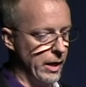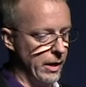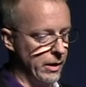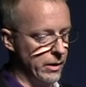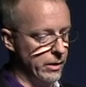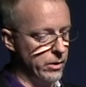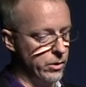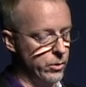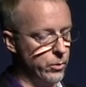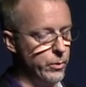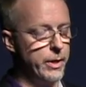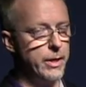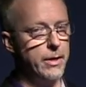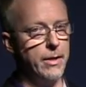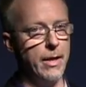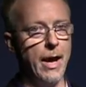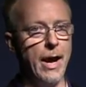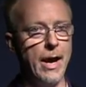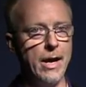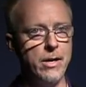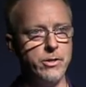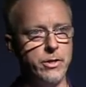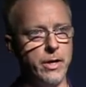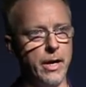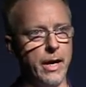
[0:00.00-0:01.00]
coined the
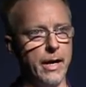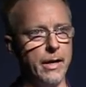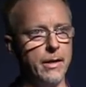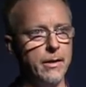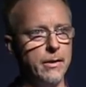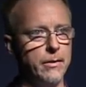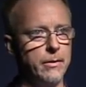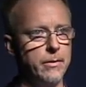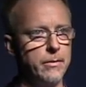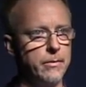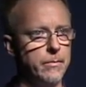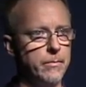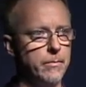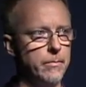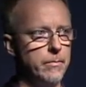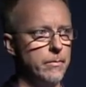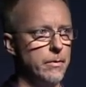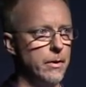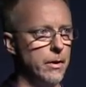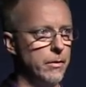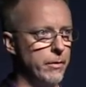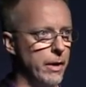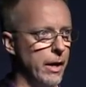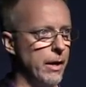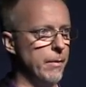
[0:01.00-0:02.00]
hashtag
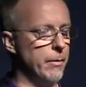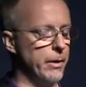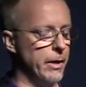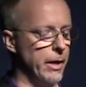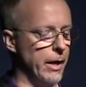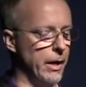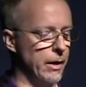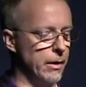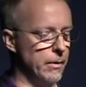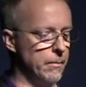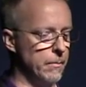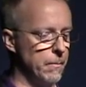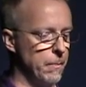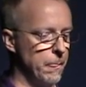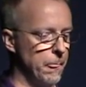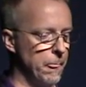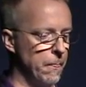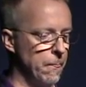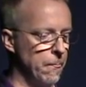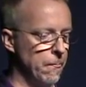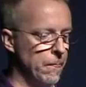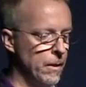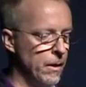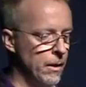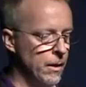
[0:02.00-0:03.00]
of Gamergate
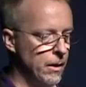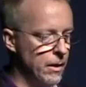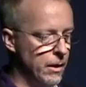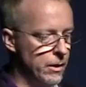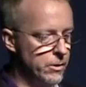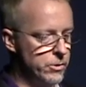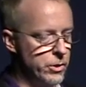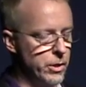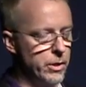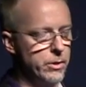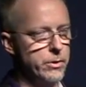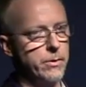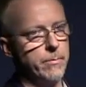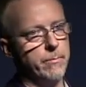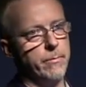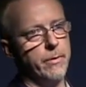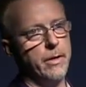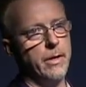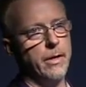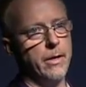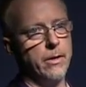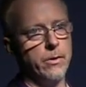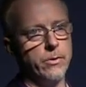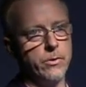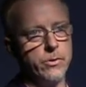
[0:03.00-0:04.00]
and shared some
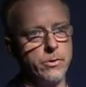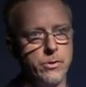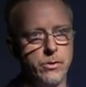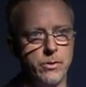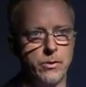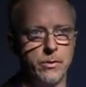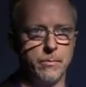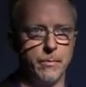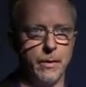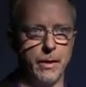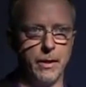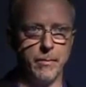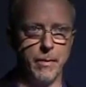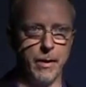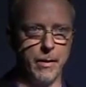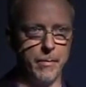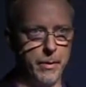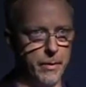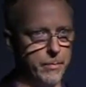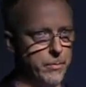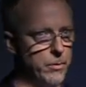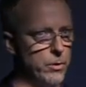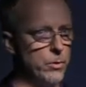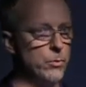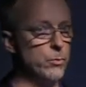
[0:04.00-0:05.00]
videos made by
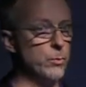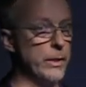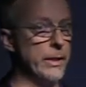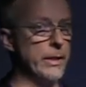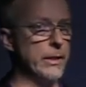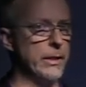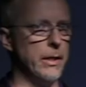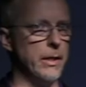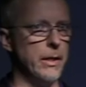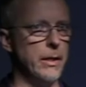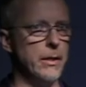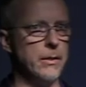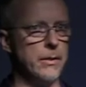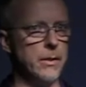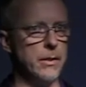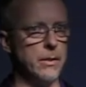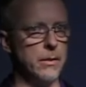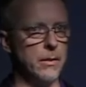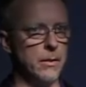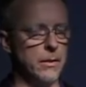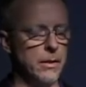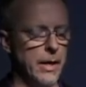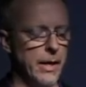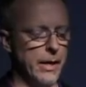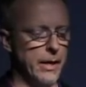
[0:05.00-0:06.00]
people who really
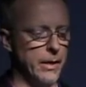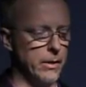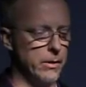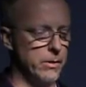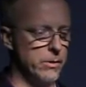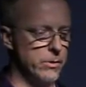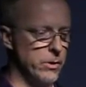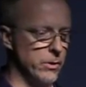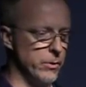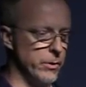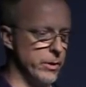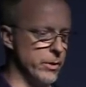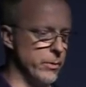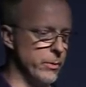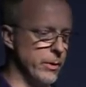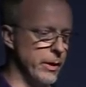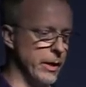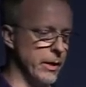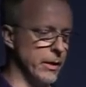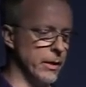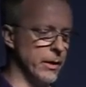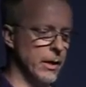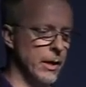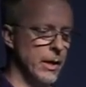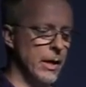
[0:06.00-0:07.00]
didn't like Zoe
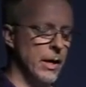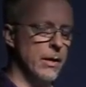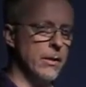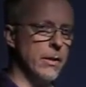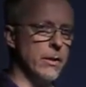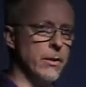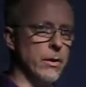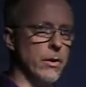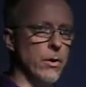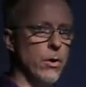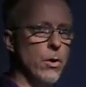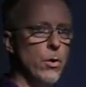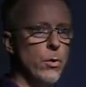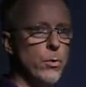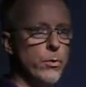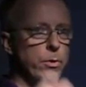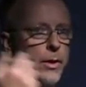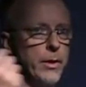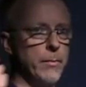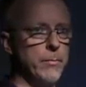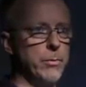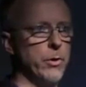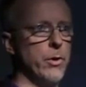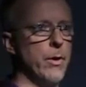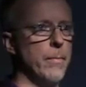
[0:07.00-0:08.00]
Quinn. And then the whole
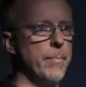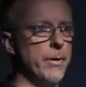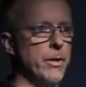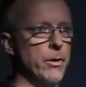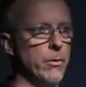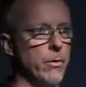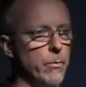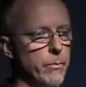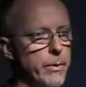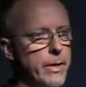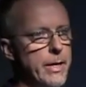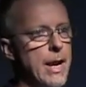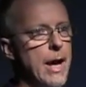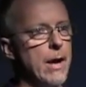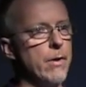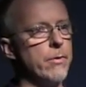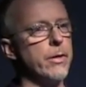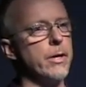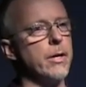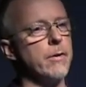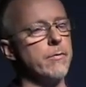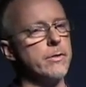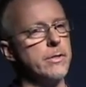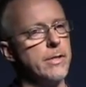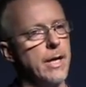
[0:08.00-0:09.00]
thing blew up into what we now
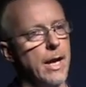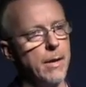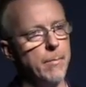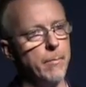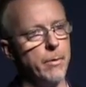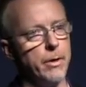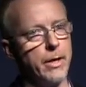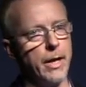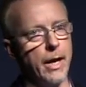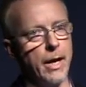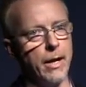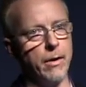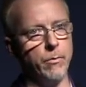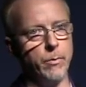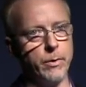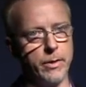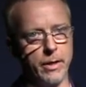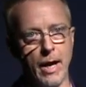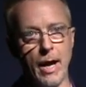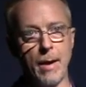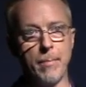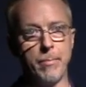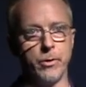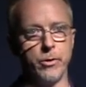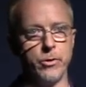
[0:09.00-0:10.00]
think of as Gamergate with a
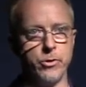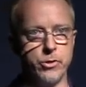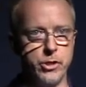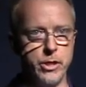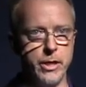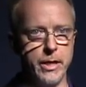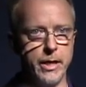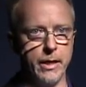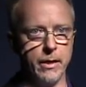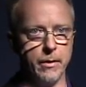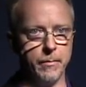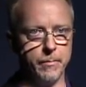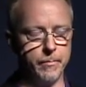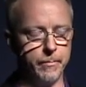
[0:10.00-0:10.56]
capital G.